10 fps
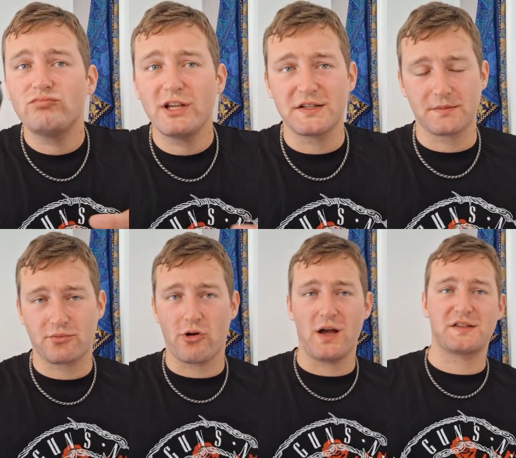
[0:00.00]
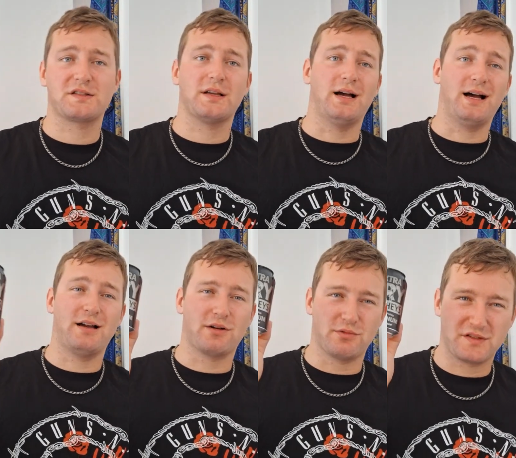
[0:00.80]
Decent priced.
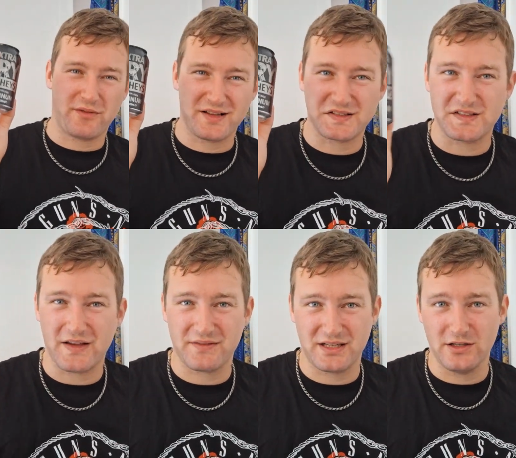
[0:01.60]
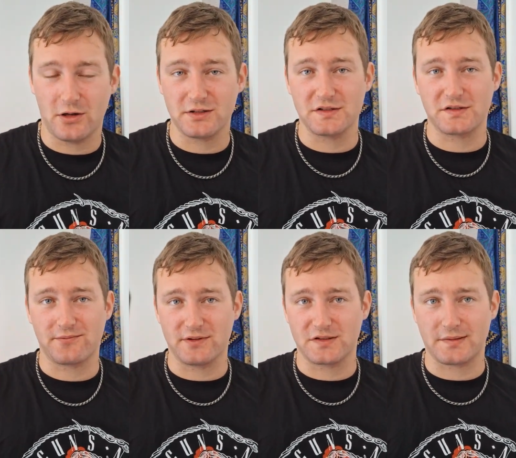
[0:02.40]
Uh, it was around $70
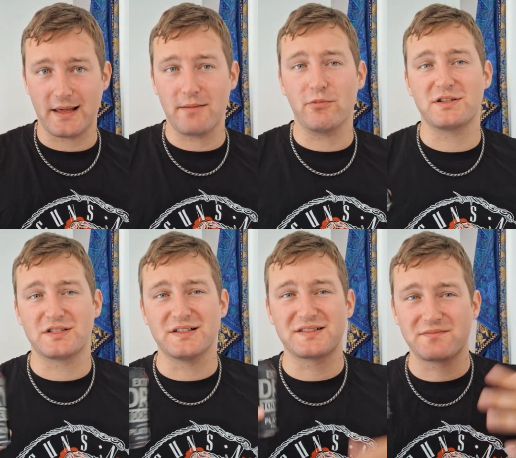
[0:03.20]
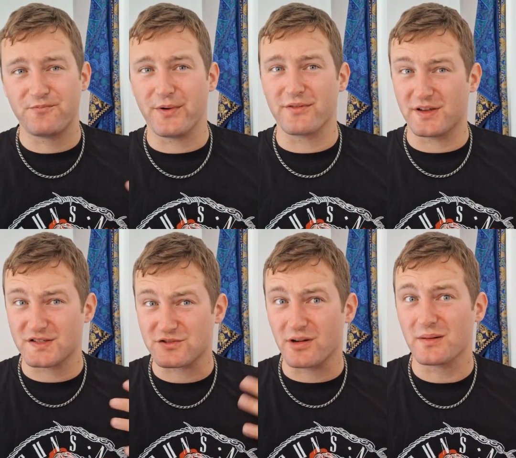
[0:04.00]
for a slab, which is, for a
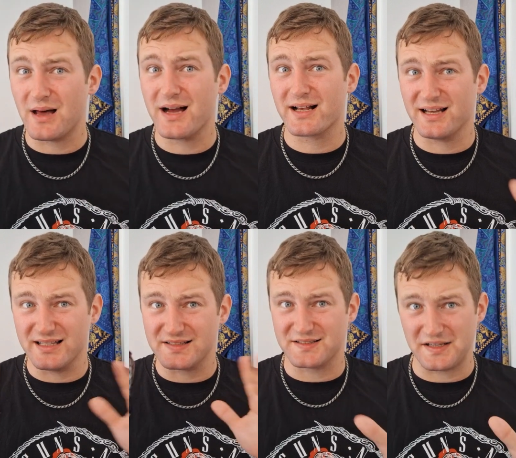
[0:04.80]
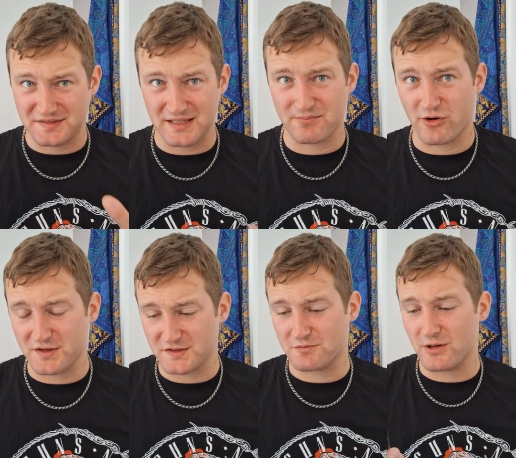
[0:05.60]
strong lager, is decently
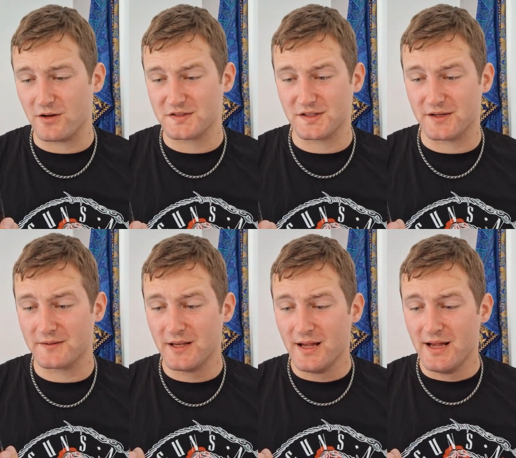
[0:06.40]
priced as well. So